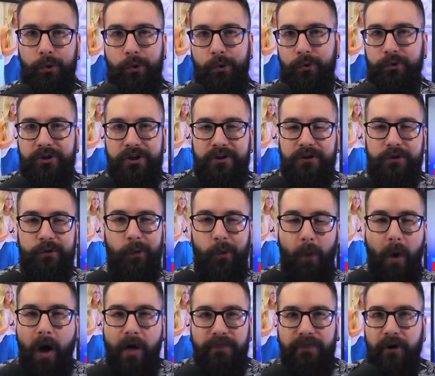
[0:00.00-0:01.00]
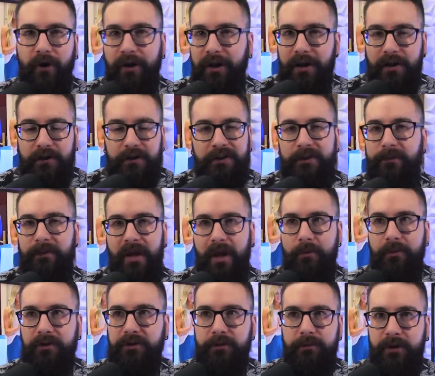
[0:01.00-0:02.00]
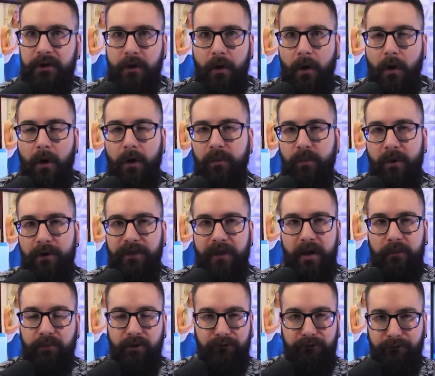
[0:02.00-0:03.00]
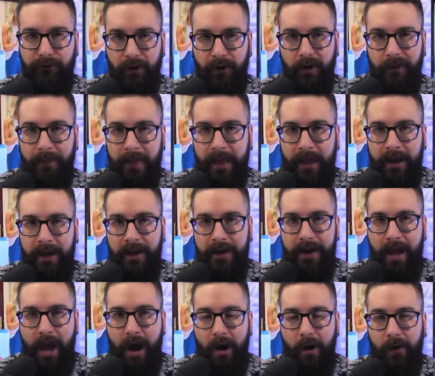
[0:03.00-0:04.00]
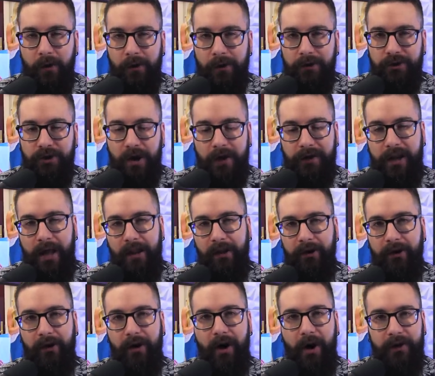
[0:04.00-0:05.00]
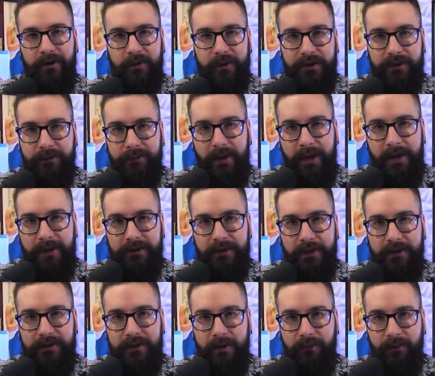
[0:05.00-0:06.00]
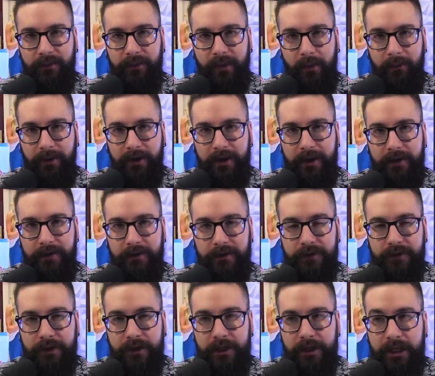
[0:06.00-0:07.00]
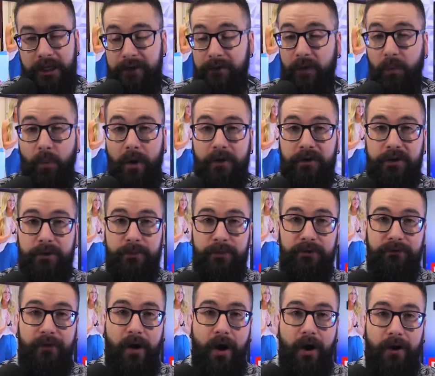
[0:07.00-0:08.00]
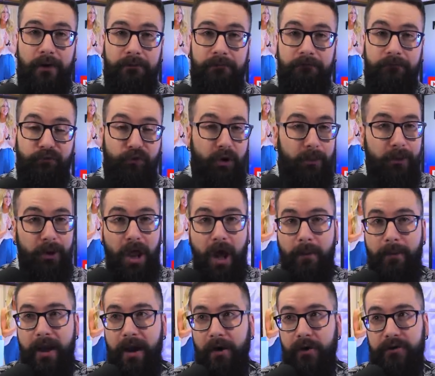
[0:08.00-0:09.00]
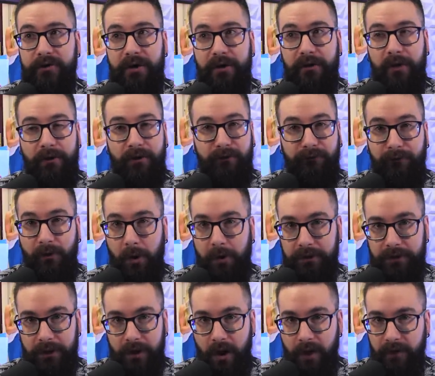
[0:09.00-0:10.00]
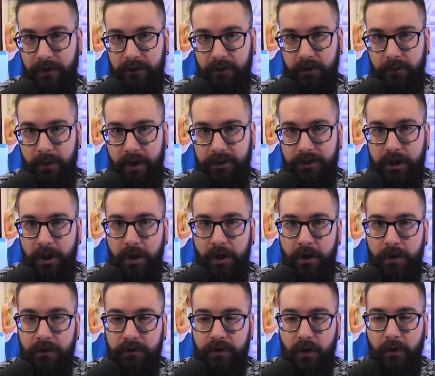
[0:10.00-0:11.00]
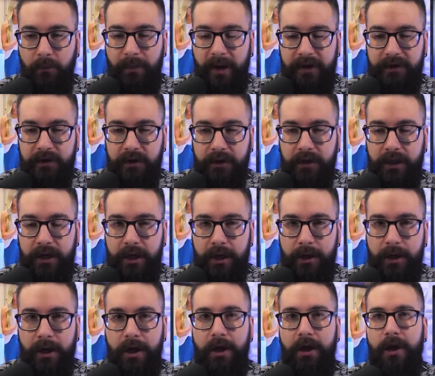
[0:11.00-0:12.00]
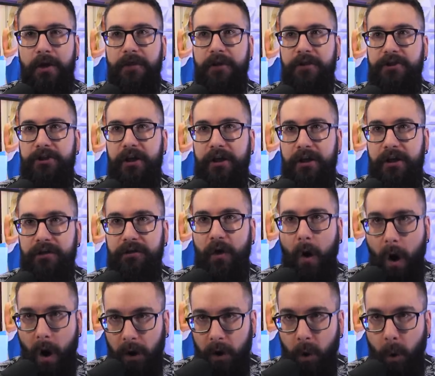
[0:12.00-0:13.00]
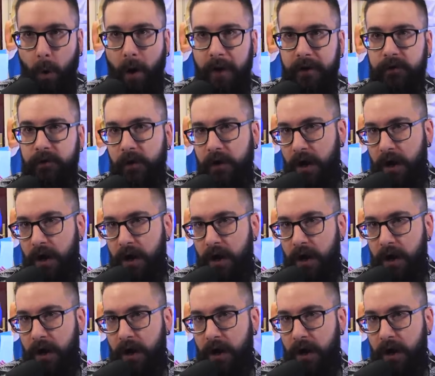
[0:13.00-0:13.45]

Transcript: who just want their kids to be able to be called what they prefer. Now, John Gallagher also explains that some Republicans even want to move on. Former lawmakers think that they're focusing on this too much. So basically, the chickens are going to